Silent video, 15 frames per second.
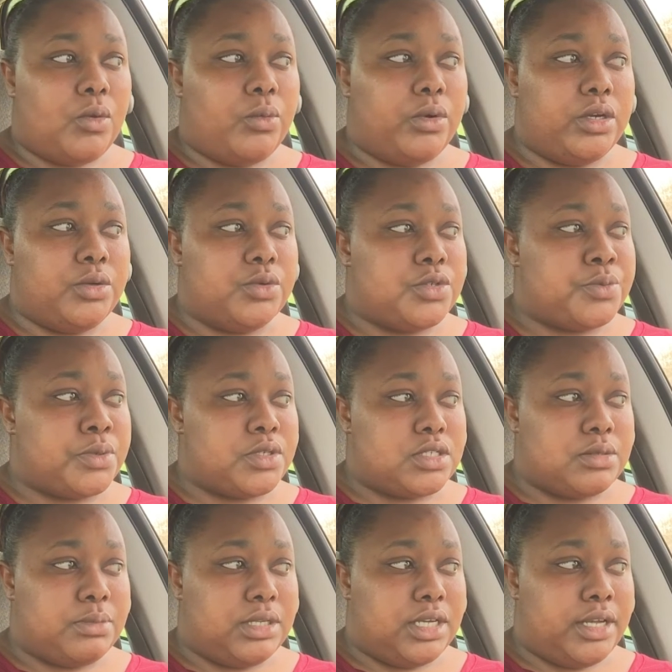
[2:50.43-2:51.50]
when it was
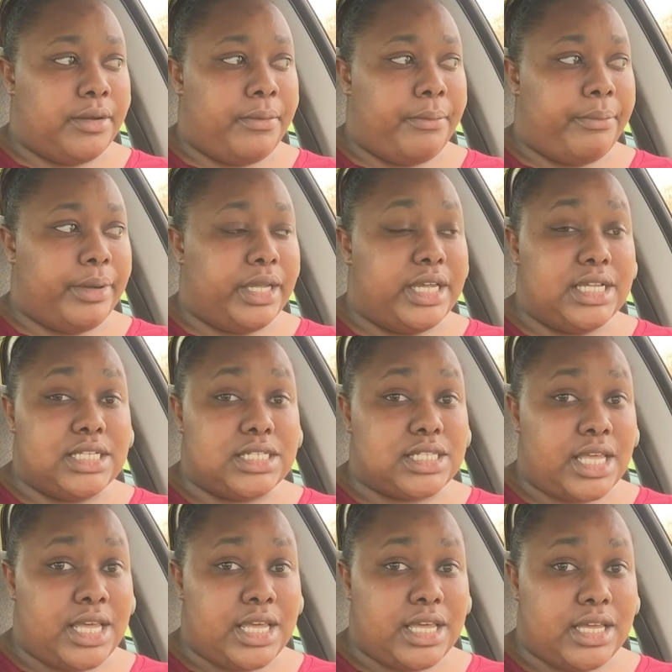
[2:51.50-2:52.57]
supposed to be up, but
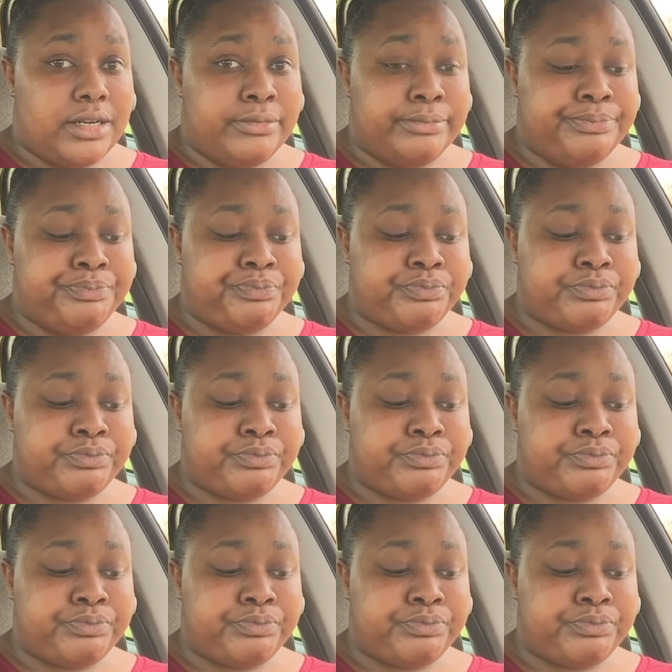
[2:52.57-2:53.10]
instead